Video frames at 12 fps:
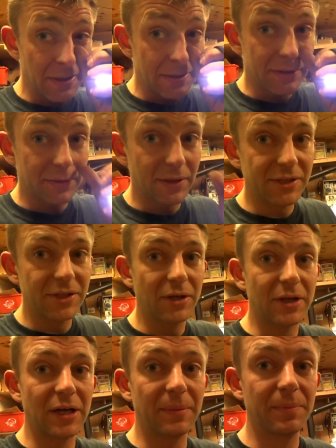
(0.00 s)
So let's
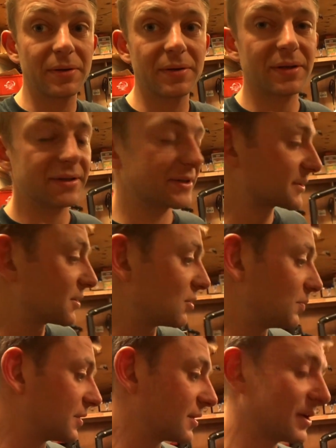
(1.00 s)
hook up a
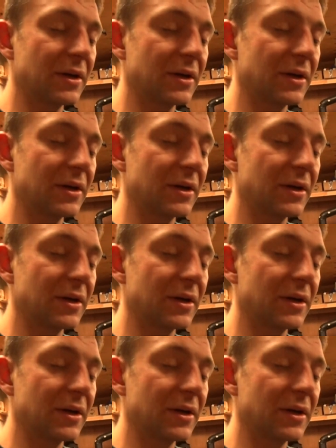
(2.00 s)
scope.